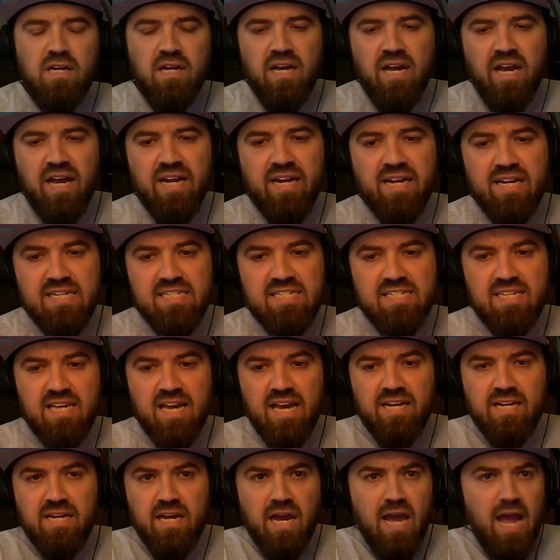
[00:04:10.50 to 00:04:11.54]
And he
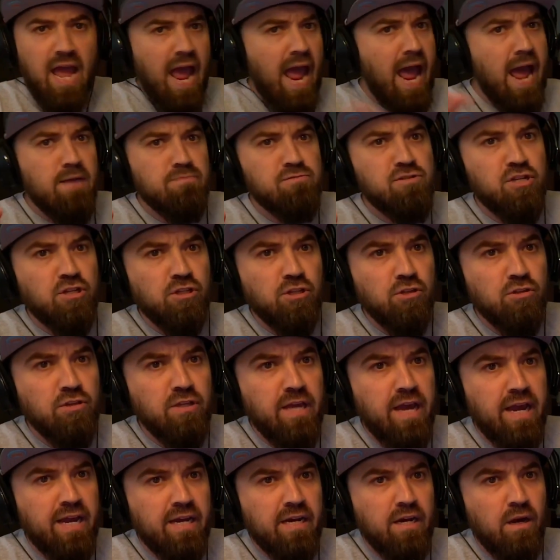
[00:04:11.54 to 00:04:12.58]
said,
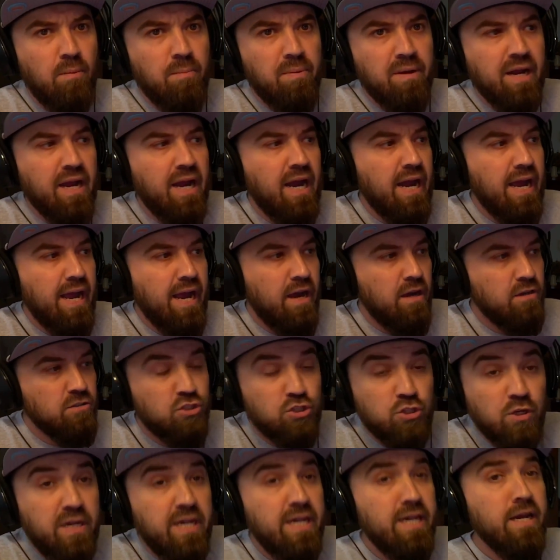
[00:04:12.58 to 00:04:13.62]
absolutely, I can help a guy out.
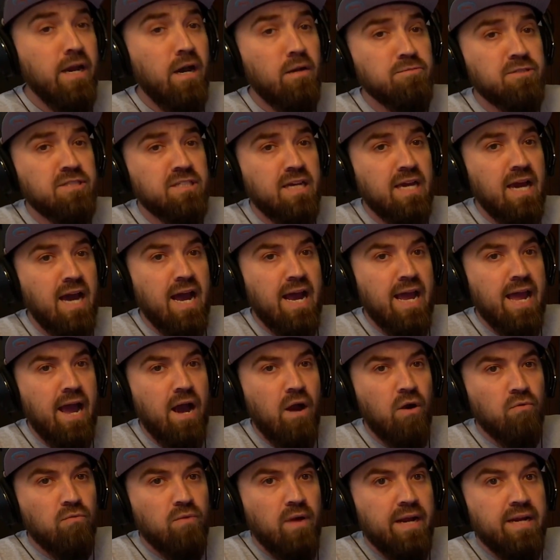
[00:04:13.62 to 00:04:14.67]
So he helps the guy
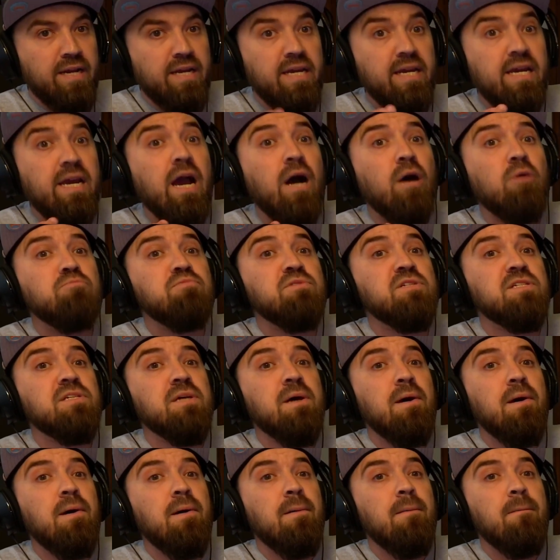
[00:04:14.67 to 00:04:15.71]
out, right? He helps
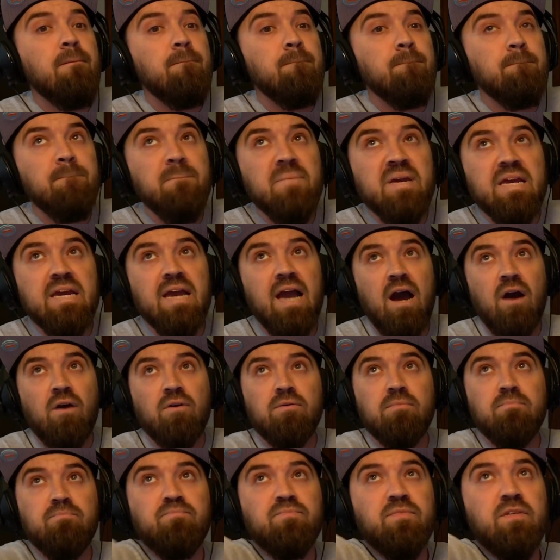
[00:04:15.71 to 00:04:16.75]
me out.
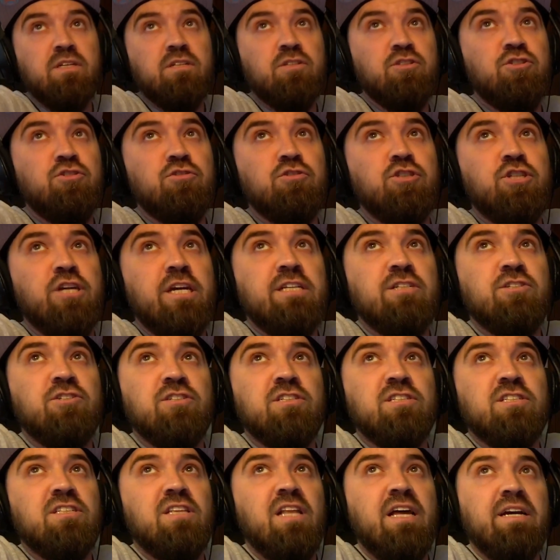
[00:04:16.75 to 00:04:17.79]
I'm going to change
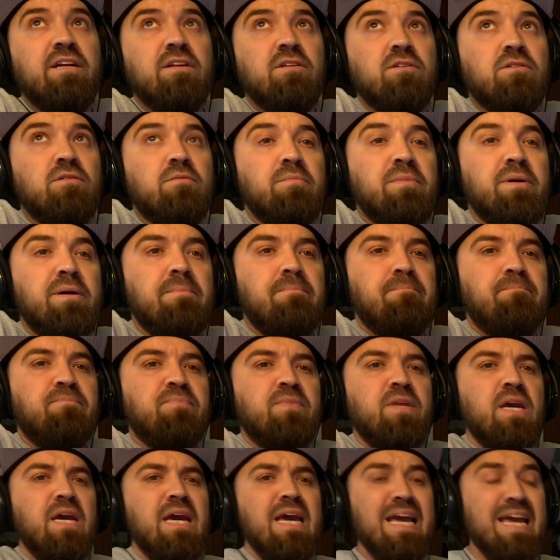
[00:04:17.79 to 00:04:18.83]
this light a little bit.
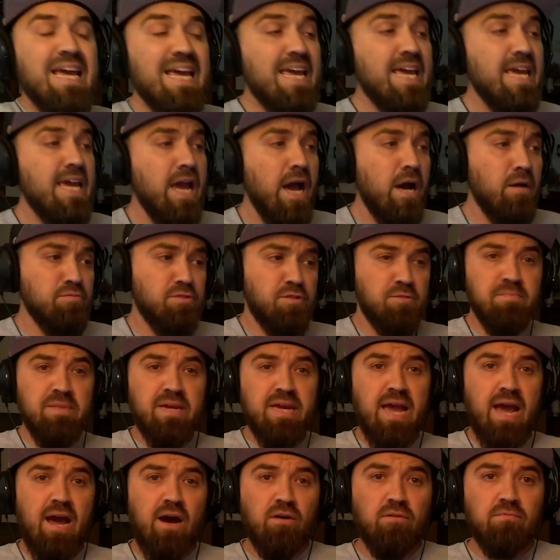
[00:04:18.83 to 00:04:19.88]
He helps
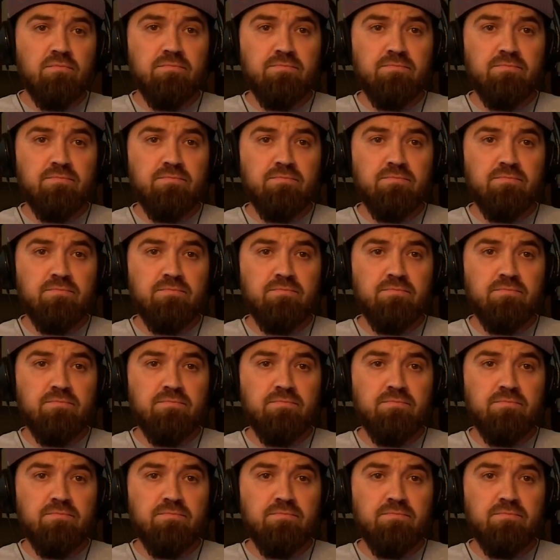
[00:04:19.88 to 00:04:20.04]
me out.